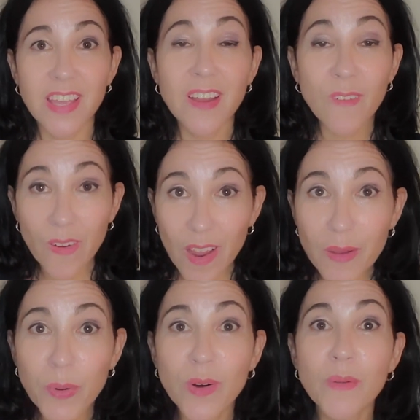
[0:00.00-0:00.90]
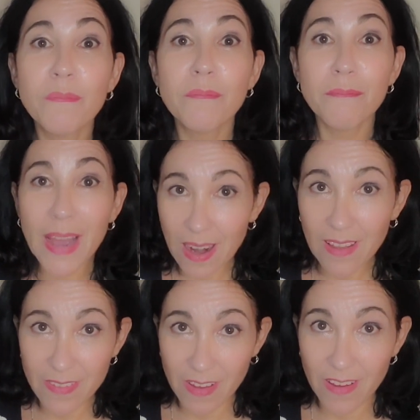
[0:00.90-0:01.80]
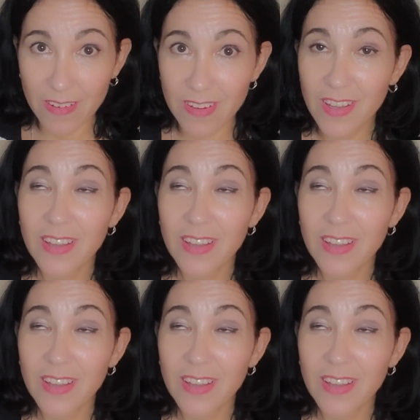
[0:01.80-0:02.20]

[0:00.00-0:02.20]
incredible marathon.